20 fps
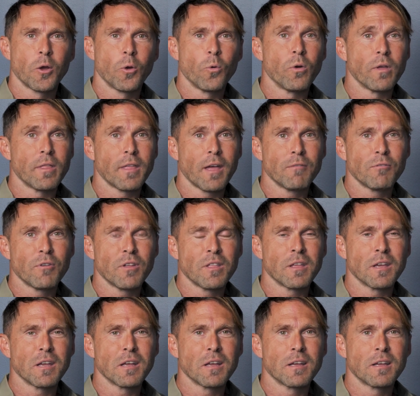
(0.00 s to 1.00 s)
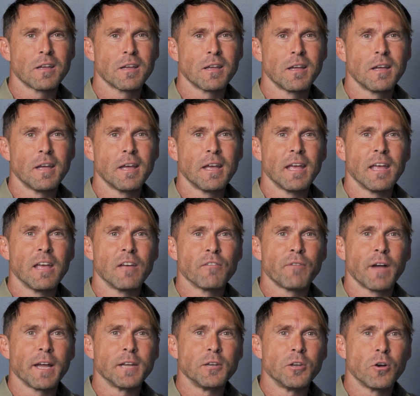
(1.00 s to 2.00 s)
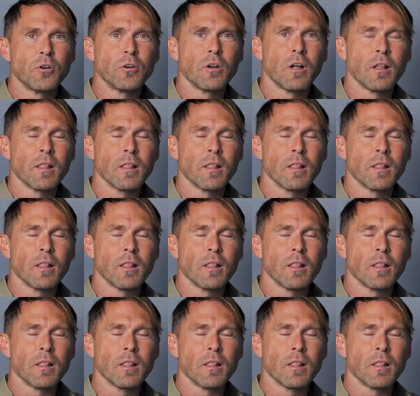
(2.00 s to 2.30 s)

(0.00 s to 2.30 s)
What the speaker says: with everything if I don't